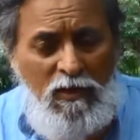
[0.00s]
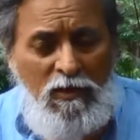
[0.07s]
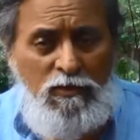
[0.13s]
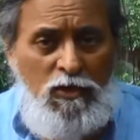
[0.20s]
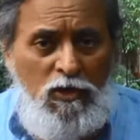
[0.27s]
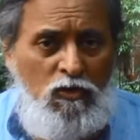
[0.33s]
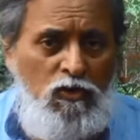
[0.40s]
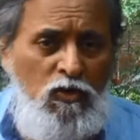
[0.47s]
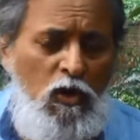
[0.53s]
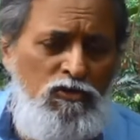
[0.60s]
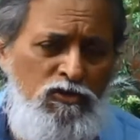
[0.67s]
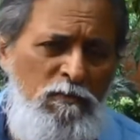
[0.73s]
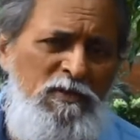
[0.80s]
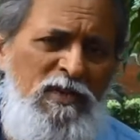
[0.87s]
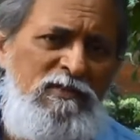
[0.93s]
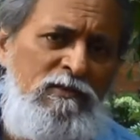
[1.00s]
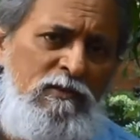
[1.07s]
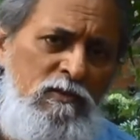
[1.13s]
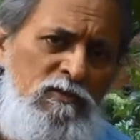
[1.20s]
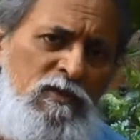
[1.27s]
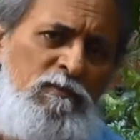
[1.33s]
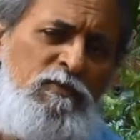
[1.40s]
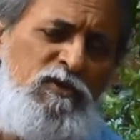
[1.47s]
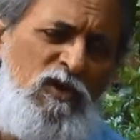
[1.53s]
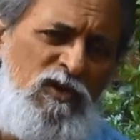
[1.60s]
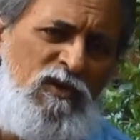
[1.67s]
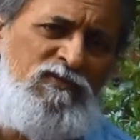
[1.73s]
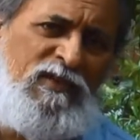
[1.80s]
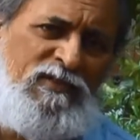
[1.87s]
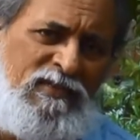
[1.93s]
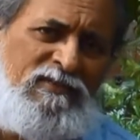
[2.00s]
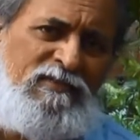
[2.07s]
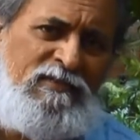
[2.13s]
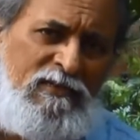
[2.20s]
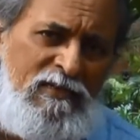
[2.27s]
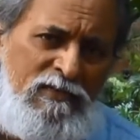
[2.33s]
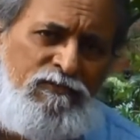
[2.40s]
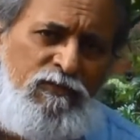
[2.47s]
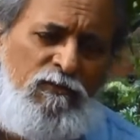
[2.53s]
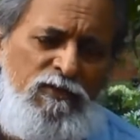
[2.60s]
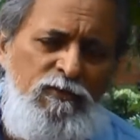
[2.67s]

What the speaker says: There could also be exclusion because of certain skills for which